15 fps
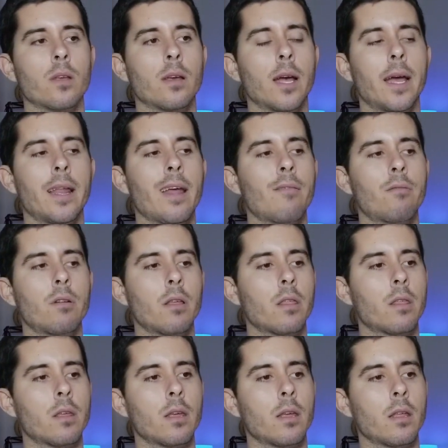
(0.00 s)
and
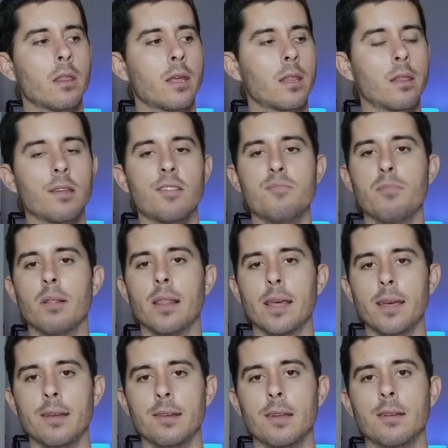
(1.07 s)
everything that this
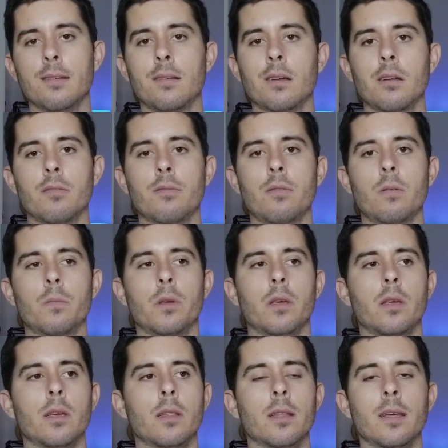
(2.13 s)
place has done for
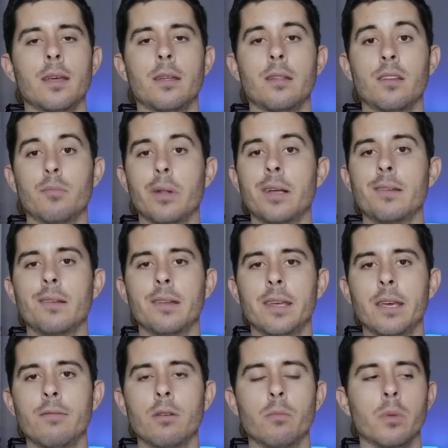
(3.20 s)
me and that this place has
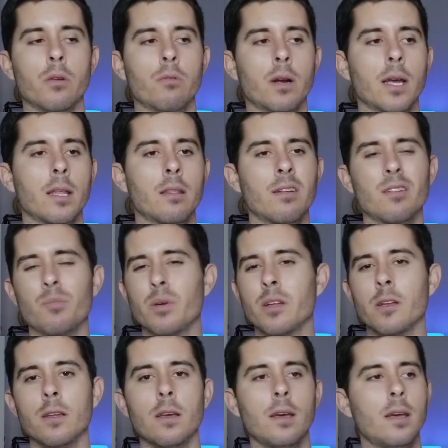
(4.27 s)
given me, right?
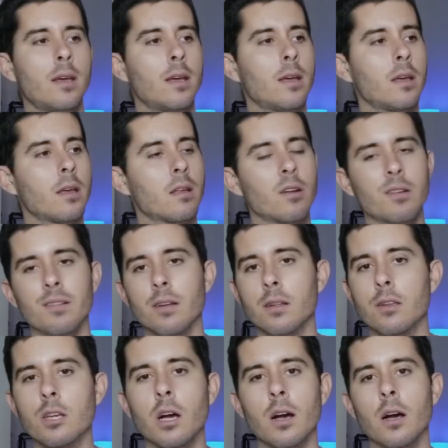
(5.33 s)
There's a
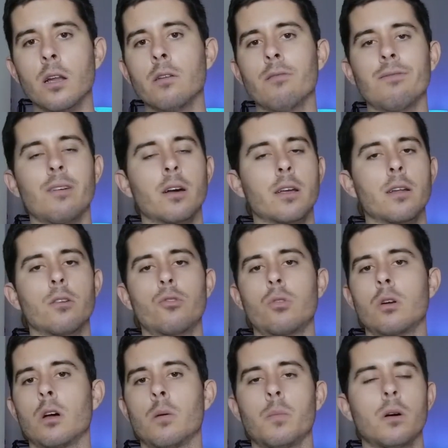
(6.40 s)
ton of fucking
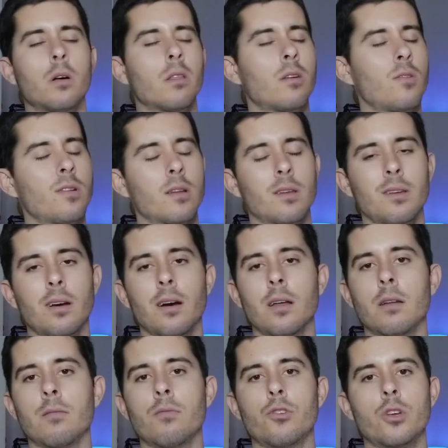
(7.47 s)
trauma. There's a ton
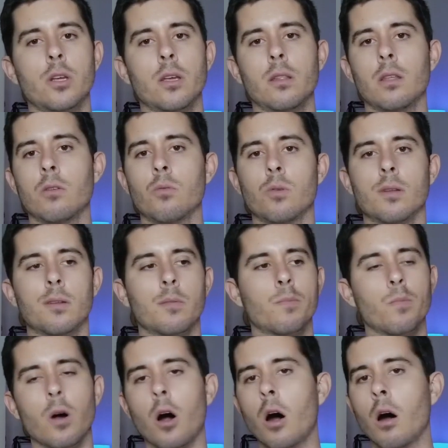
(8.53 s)
of shit that was
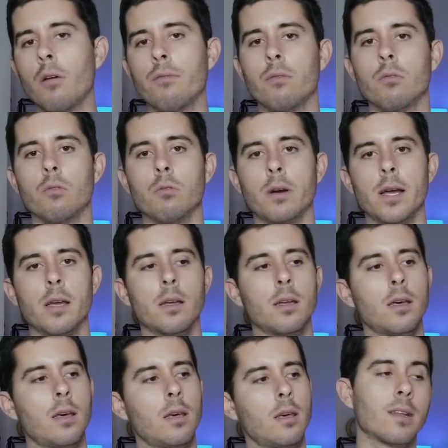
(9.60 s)
awful, right?
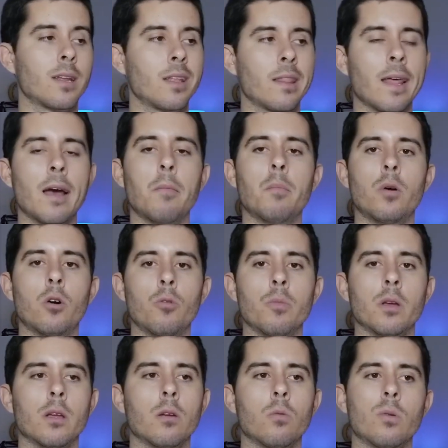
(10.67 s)
And in that
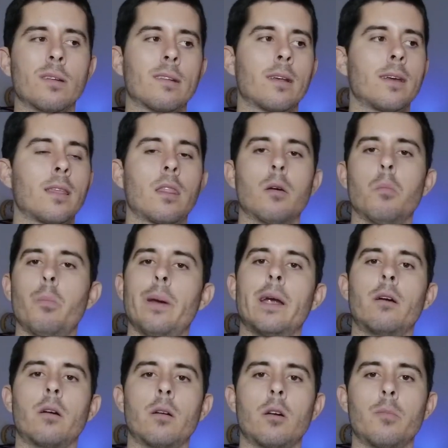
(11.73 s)
moment, it was like the
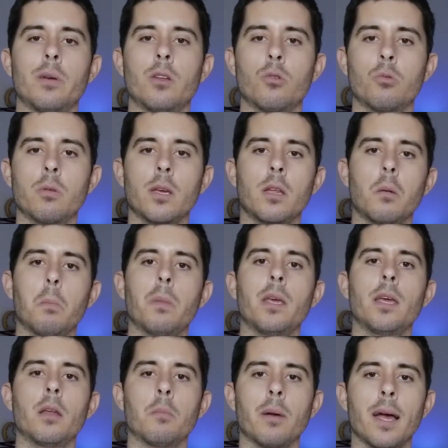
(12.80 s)
barrier between me
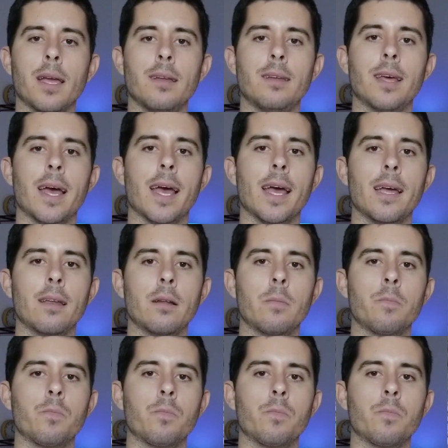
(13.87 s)
and my dad,